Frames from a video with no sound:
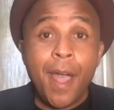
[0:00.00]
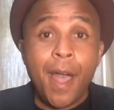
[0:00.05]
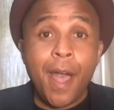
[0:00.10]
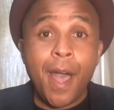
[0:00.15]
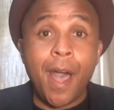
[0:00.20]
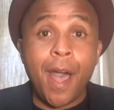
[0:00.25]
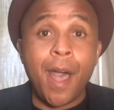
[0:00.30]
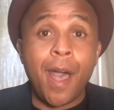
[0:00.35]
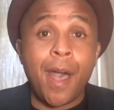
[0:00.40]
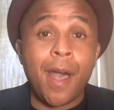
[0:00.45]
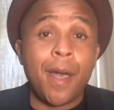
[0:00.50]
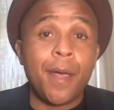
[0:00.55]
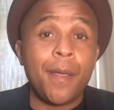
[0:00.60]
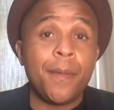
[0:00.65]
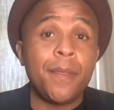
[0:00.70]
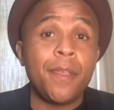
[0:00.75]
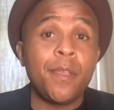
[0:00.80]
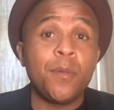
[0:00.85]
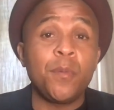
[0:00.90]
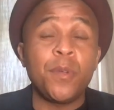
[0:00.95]
Uh,
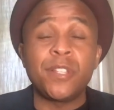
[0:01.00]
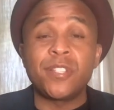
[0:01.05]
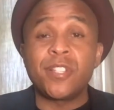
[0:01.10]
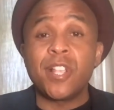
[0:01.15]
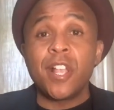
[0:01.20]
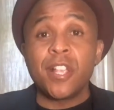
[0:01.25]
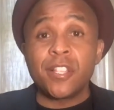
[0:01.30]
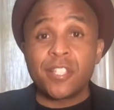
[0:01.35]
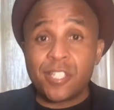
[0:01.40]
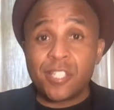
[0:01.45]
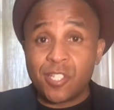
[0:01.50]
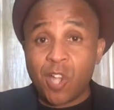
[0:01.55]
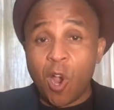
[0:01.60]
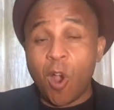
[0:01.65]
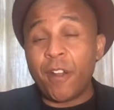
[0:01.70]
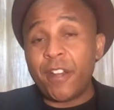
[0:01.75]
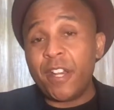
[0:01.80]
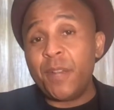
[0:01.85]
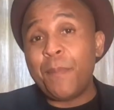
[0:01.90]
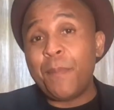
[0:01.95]
it was
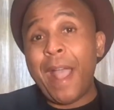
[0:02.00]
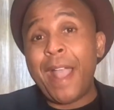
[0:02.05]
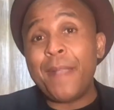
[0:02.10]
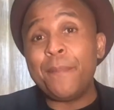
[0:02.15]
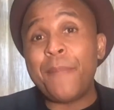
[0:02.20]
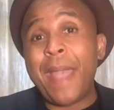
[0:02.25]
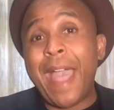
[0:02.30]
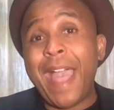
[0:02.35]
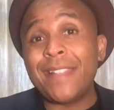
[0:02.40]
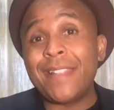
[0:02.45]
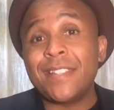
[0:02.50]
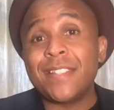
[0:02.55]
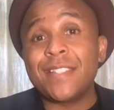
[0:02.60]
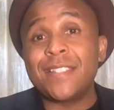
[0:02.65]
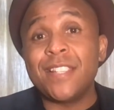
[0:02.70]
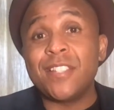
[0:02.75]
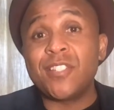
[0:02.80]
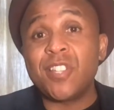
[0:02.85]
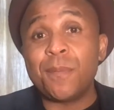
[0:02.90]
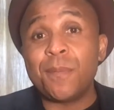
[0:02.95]
started by bad
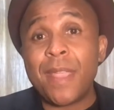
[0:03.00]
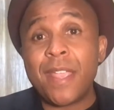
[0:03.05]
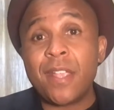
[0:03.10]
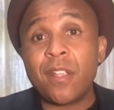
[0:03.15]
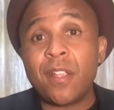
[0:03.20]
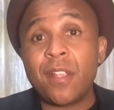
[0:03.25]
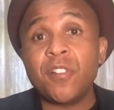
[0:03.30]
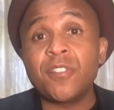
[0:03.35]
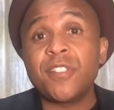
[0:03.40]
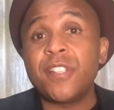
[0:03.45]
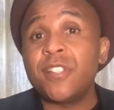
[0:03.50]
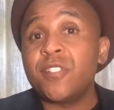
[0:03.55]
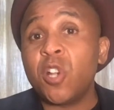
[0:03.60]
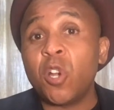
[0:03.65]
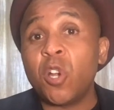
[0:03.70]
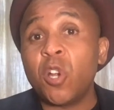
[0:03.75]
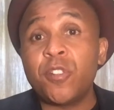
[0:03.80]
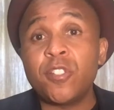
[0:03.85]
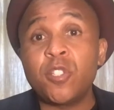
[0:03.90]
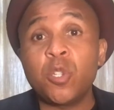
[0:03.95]
decision makers and
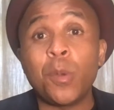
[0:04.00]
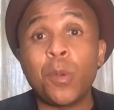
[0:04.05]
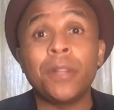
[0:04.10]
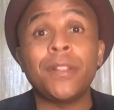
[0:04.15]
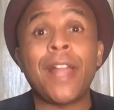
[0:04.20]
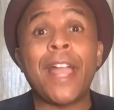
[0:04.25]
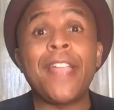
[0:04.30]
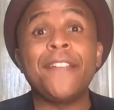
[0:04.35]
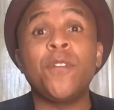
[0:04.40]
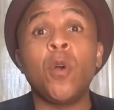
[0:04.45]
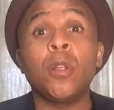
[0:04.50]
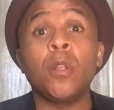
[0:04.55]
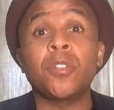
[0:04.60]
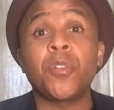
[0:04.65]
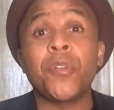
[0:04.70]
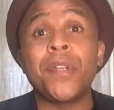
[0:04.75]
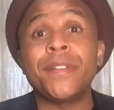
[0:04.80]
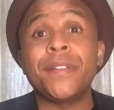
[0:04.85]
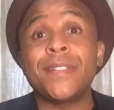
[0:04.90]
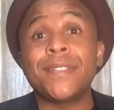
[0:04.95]
turned into a life
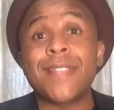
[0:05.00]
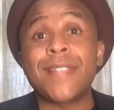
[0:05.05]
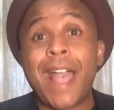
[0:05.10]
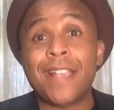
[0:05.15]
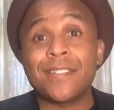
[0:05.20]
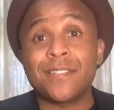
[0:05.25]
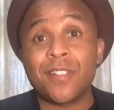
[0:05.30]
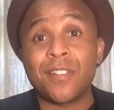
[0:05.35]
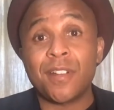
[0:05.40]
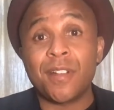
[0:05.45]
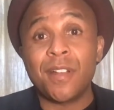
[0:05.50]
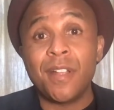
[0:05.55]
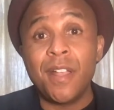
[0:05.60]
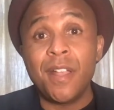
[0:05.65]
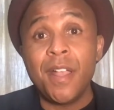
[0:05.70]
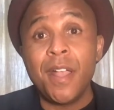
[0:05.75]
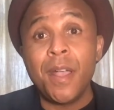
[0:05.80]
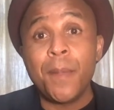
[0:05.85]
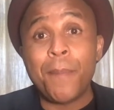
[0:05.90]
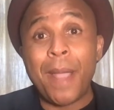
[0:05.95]
altering disaster
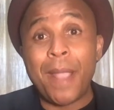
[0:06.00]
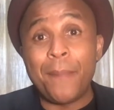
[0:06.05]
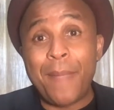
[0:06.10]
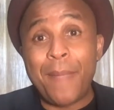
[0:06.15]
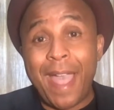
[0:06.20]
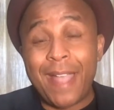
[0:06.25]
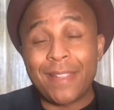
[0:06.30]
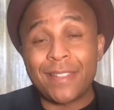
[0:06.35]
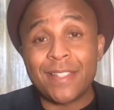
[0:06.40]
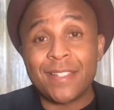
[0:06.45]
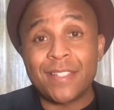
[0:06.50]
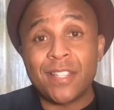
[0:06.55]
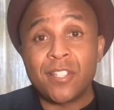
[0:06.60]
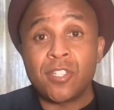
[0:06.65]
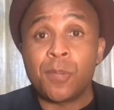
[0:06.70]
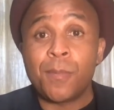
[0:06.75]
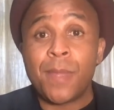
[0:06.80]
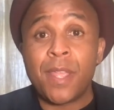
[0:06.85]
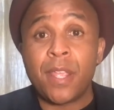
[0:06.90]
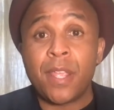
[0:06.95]
by bad
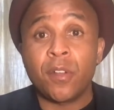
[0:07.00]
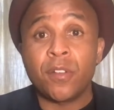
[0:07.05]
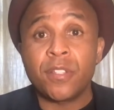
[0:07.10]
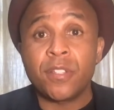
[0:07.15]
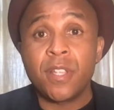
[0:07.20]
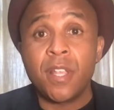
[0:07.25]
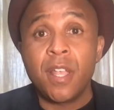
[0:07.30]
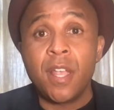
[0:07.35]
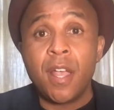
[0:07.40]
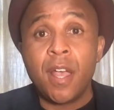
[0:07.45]
decision makers.